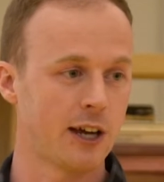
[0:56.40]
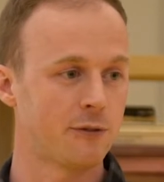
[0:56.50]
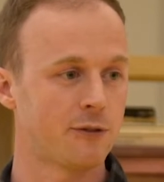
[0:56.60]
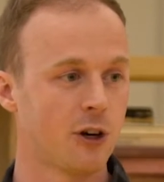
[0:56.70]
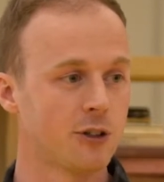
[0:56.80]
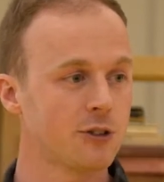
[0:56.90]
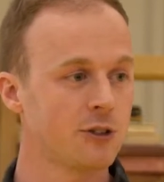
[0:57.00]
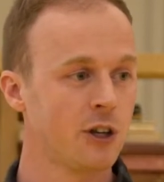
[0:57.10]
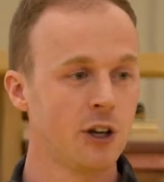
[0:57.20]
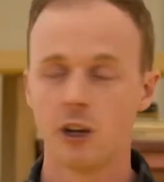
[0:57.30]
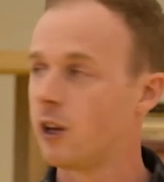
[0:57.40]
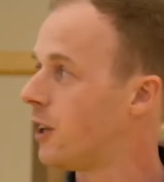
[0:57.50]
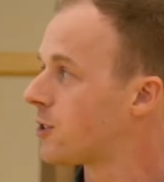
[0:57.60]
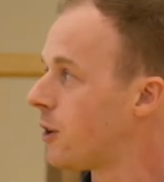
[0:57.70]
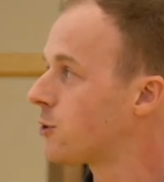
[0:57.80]
UK and France.
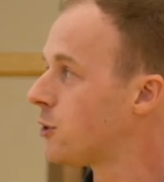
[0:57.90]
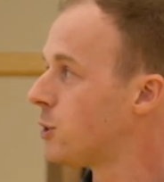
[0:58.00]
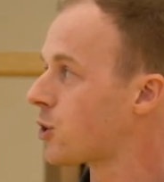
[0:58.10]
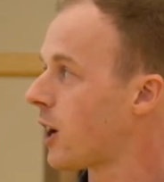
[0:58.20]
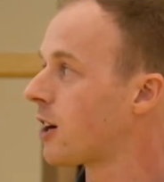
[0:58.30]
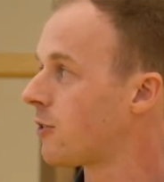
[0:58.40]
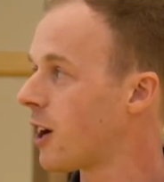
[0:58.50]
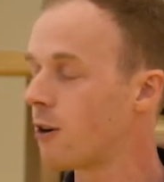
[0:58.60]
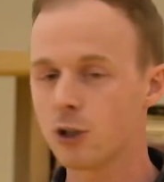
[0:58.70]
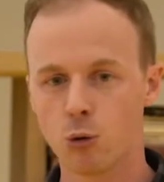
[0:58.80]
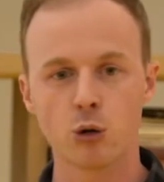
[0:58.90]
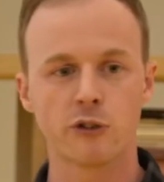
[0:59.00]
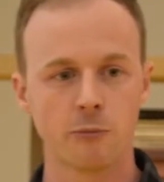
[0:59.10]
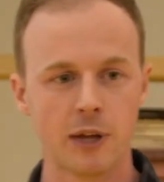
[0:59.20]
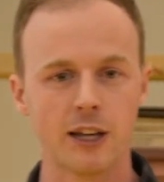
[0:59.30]
In total, we track around
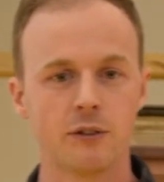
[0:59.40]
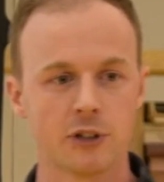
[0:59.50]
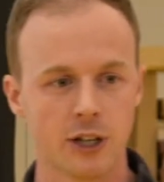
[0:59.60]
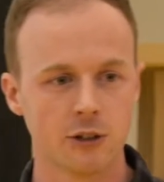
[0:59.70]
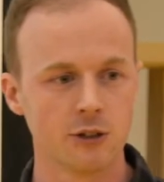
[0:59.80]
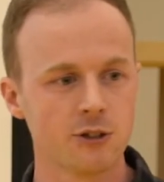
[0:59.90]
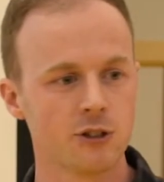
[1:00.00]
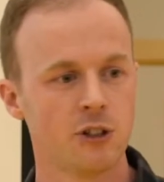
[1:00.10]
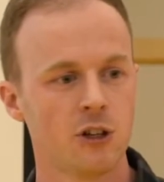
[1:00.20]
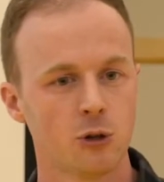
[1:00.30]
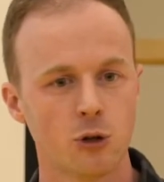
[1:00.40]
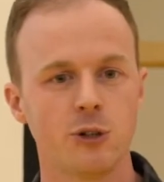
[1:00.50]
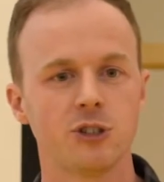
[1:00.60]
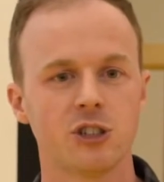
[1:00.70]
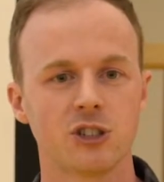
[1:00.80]
250,000 vehicles,
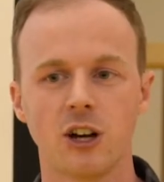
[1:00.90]
almost